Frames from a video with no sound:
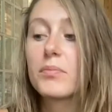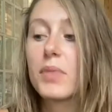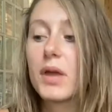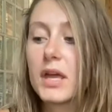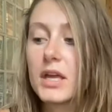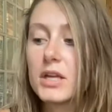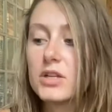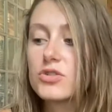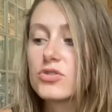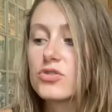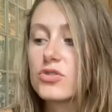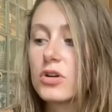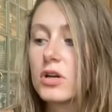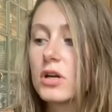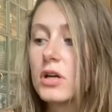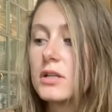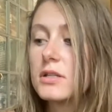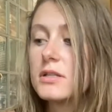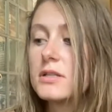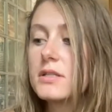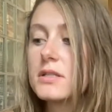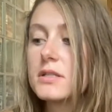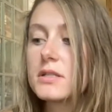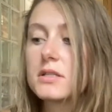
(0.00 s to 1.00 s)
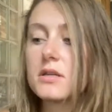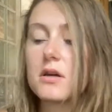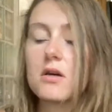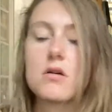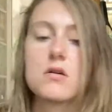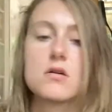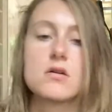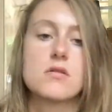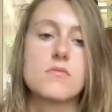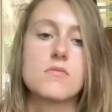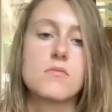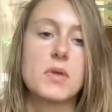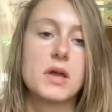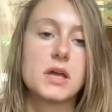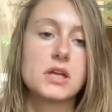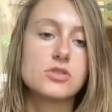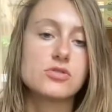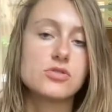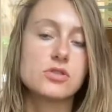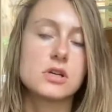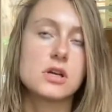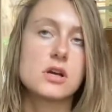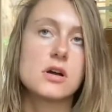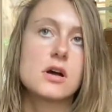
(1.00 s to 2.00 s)
patrons on
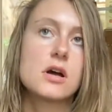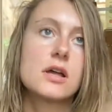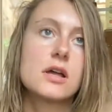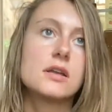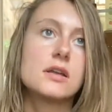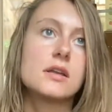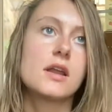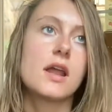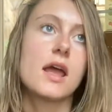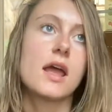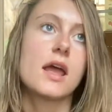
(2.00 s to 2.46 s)
Patreon,